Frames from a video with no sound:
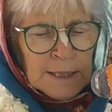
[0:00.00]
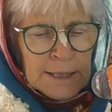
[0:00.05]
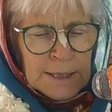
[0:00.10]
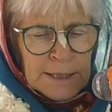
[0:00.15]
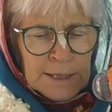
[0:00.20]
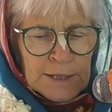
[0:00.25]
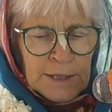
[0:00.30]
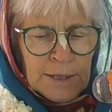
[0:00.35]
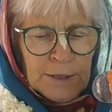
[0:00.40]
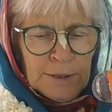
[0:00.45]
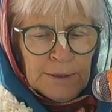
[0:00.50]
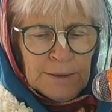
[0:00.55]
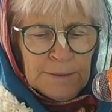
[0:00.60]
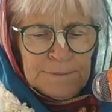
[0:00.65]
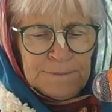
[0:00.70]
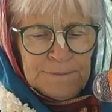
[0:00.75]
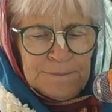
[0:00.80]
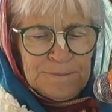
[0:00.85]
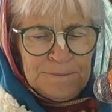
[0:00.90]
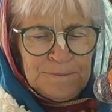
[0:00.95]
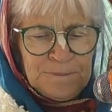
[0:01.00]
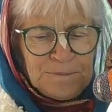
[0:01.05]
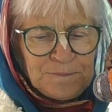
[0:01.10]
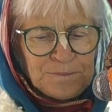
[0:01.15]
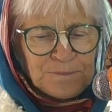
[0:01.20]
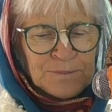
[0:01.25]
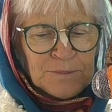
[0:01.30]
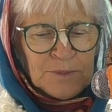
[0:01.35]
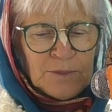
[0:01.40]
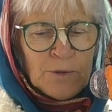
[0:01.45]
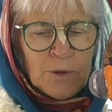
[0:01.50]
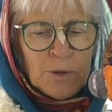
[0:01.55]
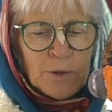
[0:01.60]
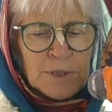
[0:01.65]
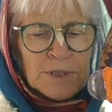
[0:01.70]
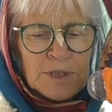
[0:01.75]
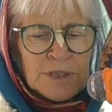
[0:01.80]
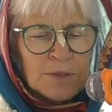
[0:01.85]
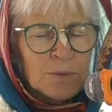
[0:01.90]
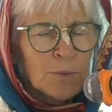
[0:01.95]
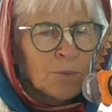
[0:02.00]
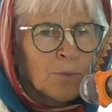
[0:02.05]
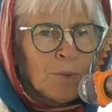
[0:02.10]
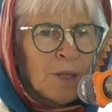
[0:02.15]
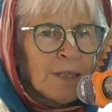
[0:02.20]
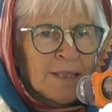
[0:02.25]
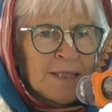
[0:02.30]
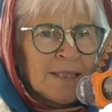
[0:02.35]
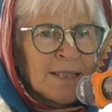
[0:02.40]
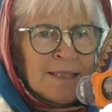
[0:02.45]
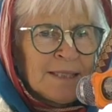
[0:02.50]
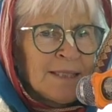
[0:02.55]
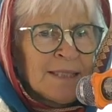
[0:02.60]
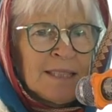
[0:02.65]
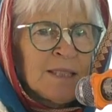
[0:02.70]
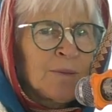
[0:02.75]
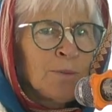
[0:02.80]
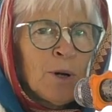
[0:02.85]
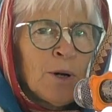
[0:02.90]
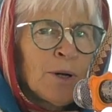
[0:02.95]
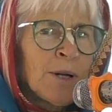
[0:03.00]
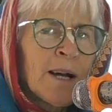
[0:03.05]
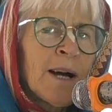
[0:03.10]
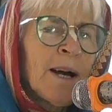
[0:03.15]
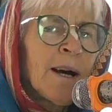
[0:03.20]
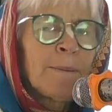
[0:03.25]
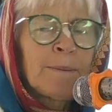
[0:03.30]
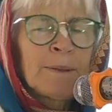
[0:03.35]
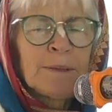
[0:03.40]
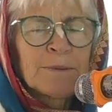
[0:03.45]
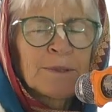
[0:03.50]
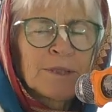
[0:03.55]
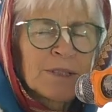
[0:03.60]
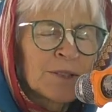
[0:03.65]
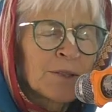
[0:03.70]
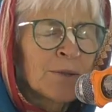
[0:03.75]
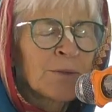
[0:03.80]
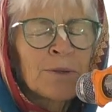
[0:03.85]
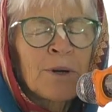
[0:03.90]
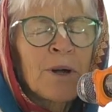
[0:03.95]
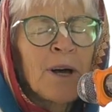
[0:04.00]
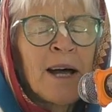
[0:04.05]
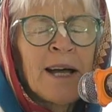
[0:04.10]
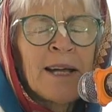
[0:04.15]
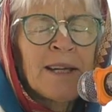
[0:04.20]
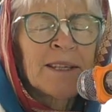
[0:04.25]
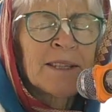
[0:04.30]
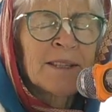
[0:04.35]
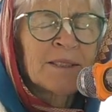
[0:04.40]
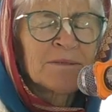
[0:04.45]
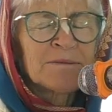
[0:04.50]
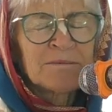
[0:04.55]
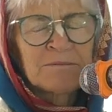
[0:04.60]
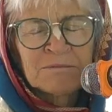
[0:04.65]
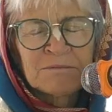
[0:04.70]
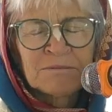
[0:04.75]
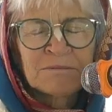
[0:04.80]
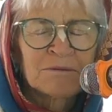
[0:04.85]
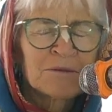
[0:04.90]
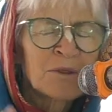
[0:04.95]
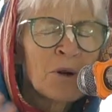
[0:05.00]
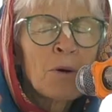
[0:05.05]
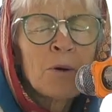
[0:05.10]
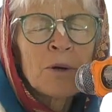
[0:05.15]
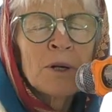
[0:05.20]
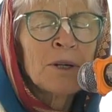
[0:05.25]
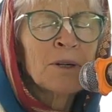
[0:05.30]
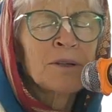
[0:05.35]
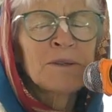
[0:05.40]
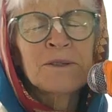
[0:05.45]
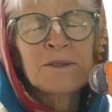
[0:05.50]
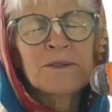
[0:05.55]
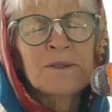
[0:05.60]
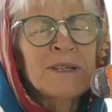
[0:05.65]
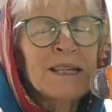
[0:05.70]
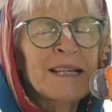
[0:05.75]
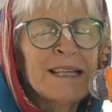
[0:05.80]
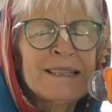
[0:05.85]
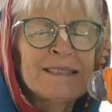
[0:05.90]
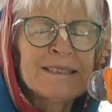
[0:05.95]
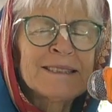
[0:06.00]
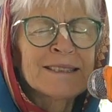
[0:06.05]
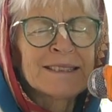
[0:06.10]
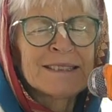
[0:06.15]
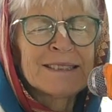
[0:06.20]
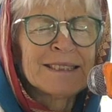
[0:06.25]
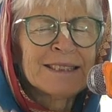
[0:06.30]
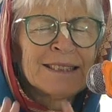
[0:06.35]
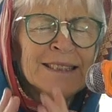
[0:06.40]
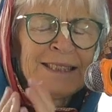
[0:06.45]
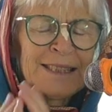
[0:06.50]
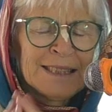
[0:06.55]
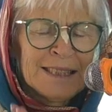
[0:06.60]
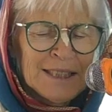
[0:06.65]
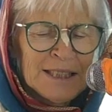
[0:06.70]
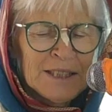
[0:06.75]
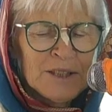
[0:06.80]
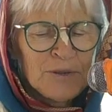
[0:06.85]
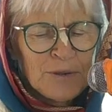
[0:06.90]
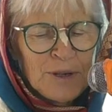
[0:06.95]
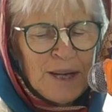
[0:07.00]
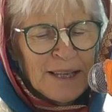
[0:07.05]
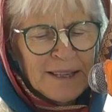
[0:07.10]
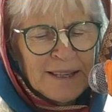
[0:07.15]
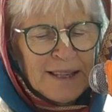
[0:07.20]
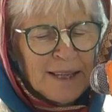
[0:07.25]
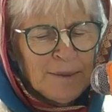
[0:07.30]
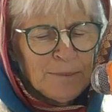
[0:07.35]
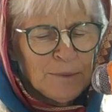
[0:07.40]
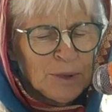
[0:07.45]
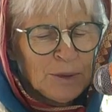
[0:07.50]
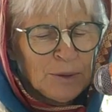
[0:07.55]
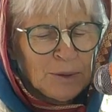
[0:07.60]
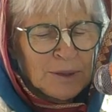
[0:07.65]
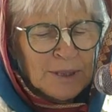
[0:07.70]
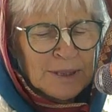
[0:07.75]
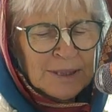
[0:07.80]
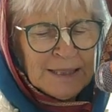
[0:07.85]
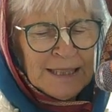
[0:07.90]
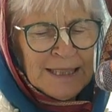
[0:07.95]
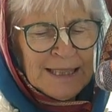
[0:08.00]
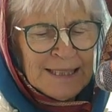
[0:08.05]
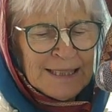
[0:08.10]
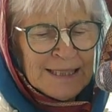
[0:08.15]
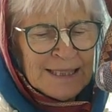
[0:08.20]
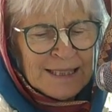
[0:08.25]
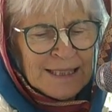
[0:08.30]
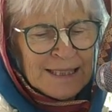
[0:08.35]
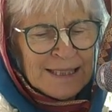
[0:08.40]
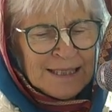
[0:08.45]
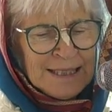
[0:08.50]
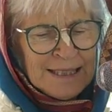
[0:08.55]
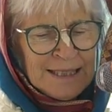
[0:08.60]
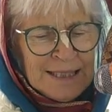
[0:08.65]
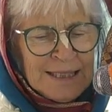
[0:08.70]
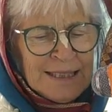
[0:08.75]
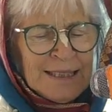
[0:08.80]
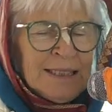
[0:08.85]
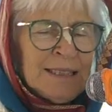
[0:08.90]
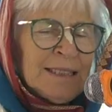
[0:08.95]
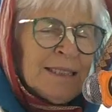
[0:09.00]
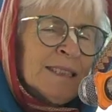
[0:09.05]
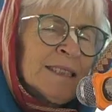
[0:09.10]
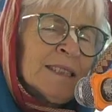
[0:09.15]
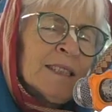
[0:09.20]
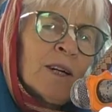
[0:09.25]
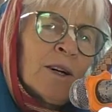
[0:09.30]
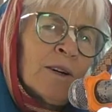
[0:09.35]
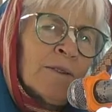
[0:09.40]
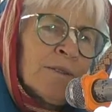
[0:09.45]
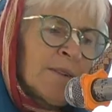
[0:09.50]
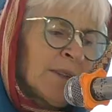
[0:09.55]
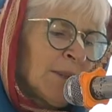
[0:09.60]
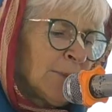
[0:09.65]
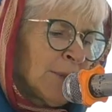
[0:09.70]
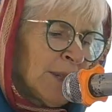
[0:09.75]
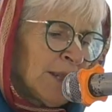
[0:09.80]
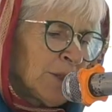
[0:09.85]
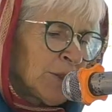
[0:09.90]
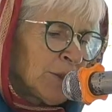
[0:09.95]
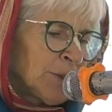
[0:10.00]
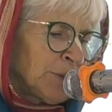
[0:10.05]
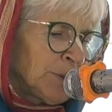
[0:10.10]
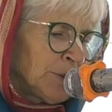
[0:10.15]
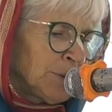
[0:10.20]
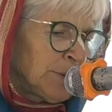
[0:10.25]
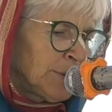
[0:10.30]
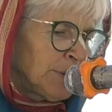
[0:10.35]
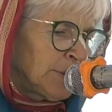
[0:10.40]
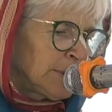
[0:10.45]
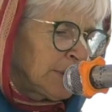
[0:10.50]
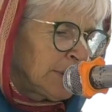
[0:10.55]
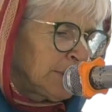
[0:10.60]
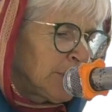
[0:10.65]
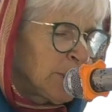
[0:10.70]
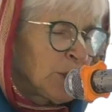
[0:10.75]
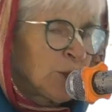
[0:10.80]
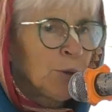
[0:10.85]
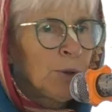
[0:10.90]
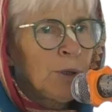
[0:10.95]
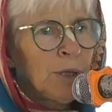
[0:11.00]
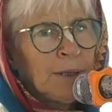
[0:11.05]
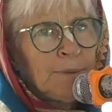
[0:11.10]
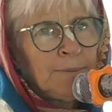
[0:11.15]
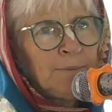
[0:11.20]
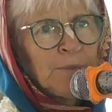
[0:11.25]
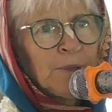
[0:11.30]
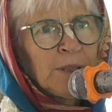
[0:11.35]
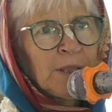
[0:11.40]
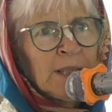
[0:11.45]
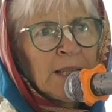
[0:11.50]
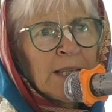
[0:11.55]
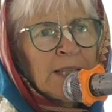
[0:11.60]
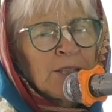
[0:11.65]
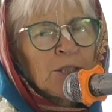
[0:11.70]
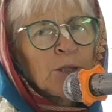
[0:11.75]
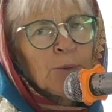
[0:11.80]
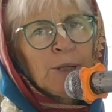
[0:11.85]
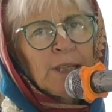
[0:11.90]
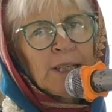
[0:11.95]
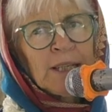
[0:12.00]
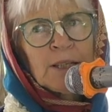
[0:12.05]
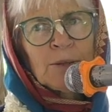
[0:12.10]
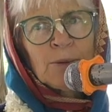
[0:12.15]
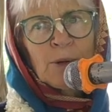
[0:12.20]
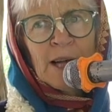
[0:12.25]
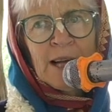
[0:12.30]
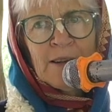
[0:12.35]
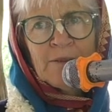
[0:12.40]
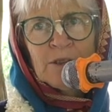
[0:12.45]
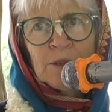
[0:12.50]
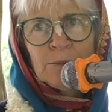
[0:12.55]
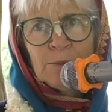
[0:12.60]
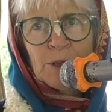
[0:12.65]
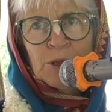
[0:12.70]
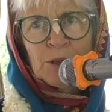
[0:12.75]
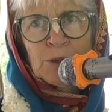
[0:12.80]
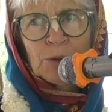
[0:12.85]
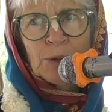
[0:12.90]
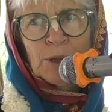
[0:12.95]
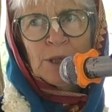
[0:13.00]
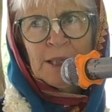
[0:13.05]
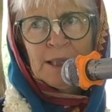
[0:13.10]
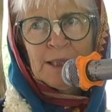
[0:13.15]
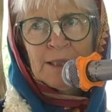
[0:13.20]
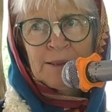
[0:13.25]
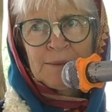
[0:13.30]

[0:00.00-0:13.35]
So, of course, once he woke up, he was crying and rolling on the ground. And he drank that milk and off he went to Mathura. So when he arrived at Mathura,